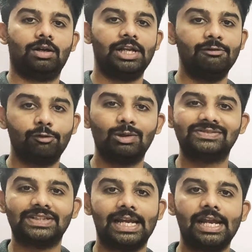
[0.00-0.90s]

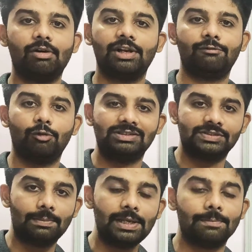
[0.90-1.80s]
influenza A or
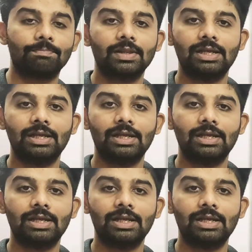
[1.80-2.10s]
influenza B.